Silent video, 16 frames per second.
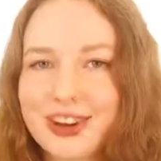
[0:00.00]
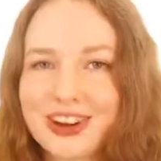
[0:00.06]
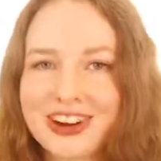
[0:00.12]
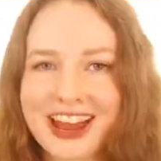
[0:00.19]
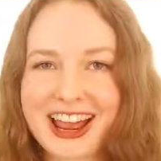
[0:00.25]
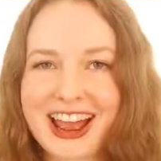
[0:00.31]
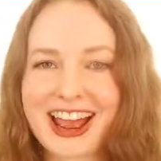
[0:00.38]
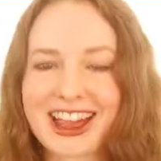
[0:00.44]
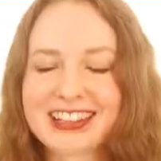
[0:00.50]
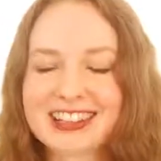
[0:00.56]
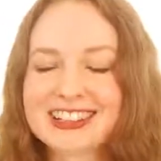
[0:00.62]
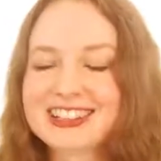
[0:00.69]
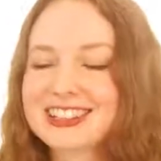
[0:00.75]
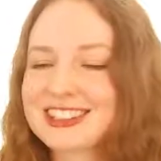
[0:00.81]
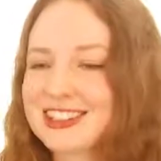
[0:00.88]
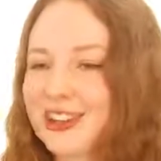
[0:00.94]
Okay,
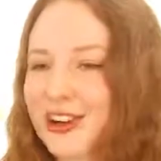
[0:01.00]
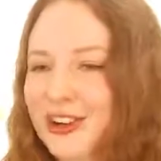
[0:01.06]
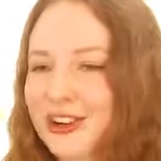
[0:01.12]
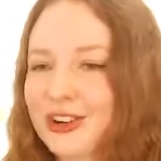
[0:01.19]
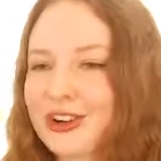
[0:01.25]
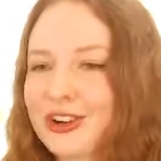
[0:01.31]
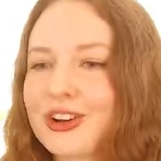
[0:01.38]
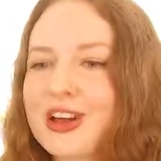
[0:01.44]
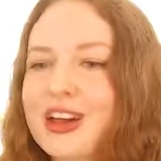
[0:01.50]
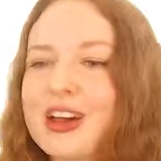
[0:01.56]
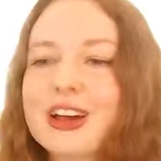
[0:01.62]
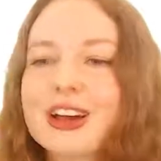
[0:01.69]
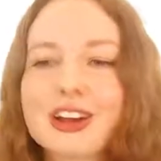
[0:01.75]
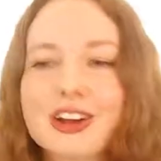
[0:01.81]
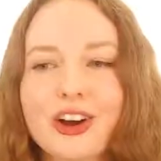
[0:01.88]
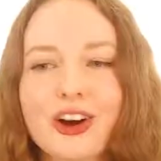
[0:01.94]
so
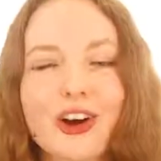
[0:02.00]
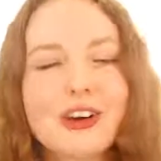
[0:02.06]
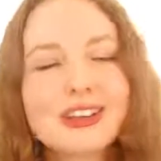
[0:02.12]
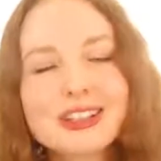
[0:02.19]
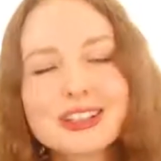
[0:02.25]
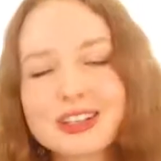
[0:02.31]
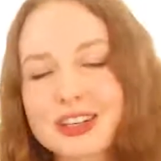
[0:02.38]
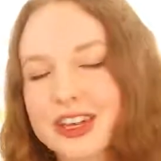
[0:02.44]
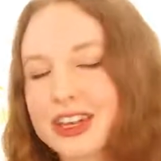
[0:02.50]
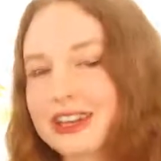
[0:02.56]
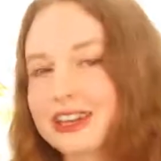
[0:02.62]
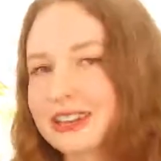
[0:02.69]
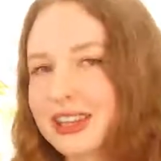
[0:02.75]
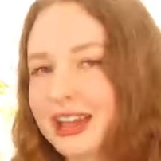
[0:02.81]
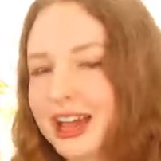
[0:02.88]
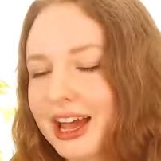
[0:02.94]
cos
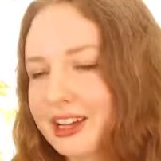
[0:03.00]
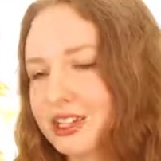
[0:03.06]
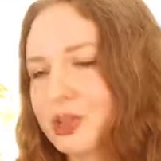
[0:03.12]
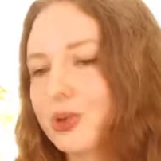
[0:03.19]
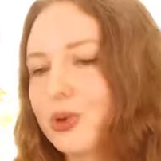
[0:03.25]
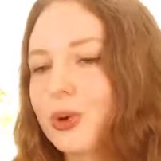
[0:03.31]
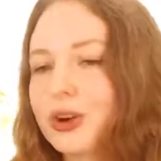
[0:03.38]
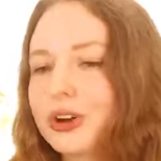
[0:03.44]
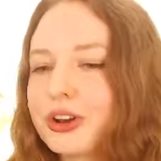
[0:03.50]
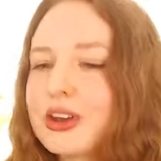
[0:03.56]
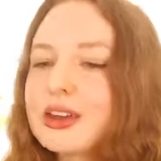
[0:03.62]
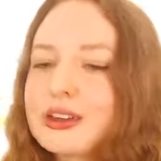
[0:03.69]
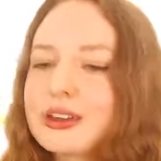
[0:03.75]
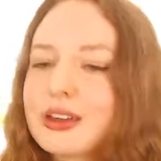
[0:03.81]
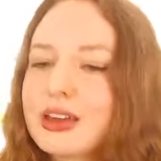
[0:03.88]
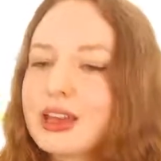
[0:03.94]
is the
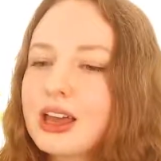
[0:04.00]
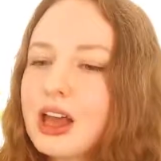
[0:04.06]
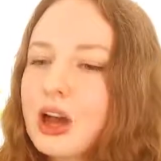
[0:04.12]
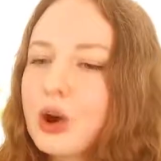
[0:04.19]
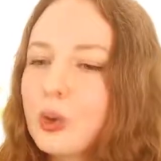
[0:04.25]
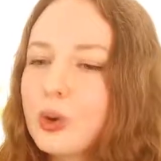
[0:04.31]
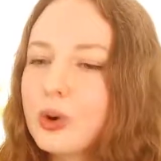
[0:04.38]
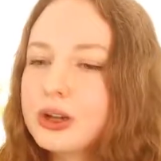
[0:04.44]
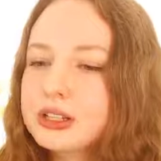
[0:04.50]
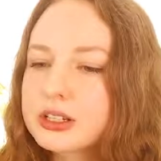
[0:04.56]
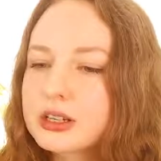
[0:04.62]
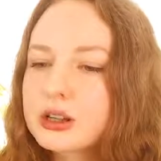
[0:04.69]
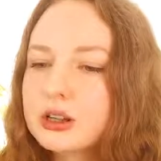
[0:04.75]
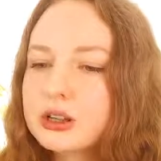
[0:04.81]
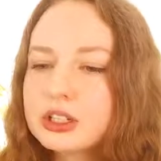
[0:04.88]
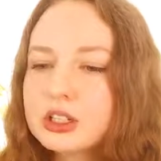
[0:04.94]
x-coordinate,
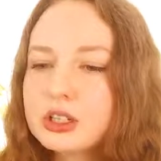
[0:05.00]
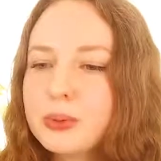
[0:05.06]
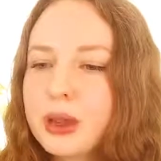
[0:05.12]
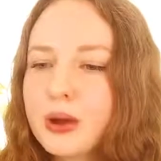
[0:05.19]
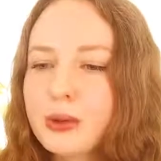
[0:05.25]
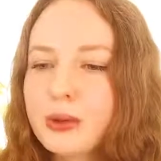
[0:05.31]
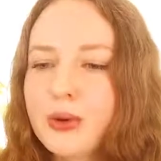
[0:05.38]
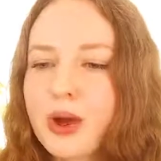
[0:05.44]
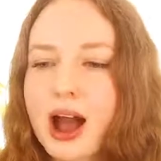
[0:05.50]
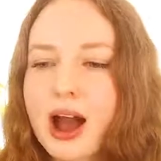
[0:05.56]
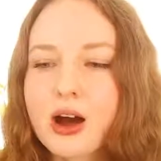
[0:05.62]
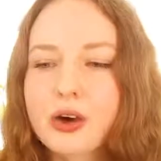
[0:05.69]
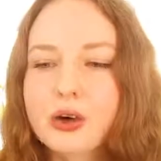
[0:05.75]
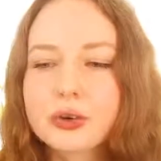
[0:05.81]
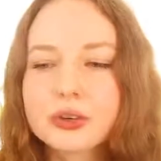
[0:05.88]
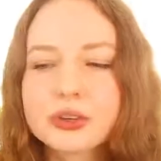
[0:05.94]
which looks to be
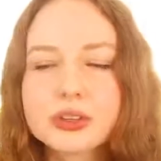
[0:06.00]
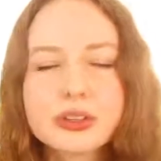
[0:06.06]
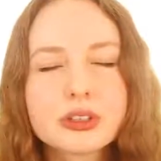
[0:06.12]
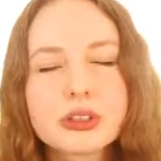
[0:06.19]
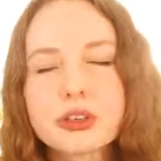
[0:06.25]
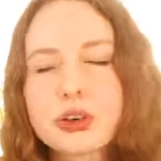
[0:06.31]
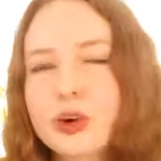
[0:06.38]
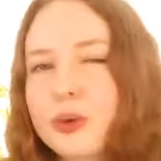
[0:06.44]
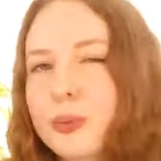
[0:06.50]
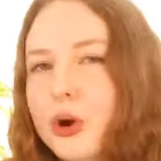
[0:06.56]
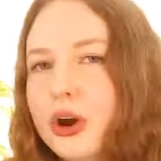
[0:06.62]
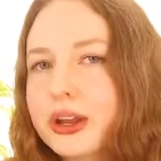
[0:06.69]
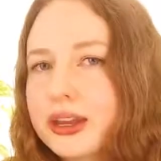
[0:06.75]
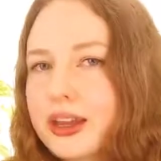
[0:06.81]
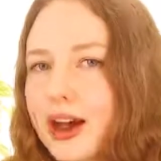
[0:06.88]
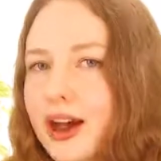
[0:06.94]
around zero
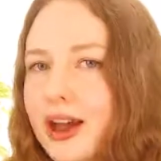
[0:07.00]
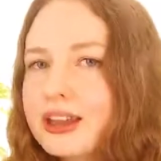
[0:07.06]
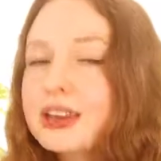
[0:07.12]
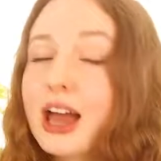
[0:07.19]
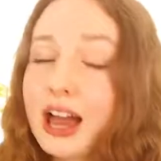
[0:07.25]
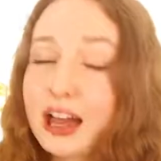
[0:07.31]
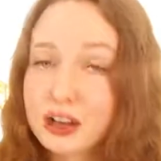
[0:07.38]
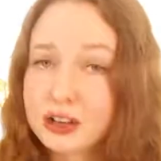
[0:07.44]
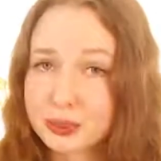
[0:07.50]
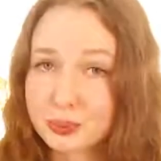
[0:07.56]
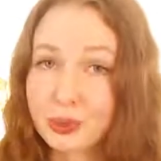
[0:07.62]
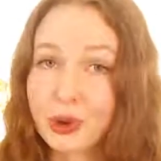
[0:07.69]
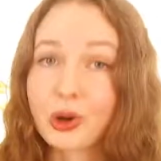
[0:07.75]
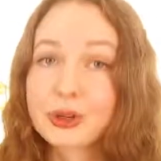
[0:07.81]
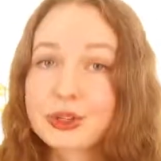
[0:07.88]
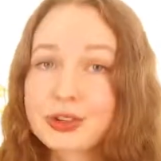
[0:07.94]
point nine, and it's
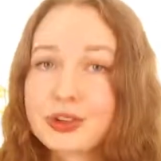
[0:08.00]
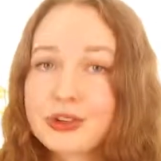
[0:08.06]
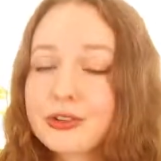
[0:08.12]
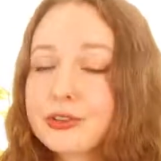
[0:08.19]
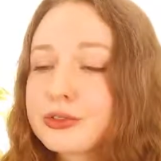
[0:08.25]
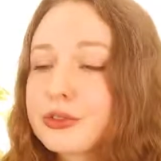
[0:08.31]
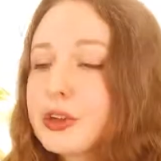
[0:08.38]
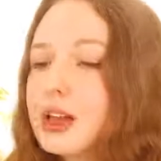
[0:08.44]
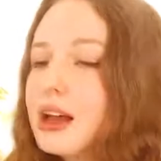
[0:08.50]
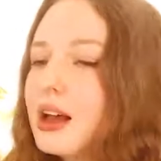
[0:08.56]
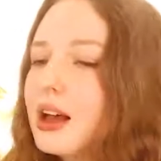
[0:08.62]
positive.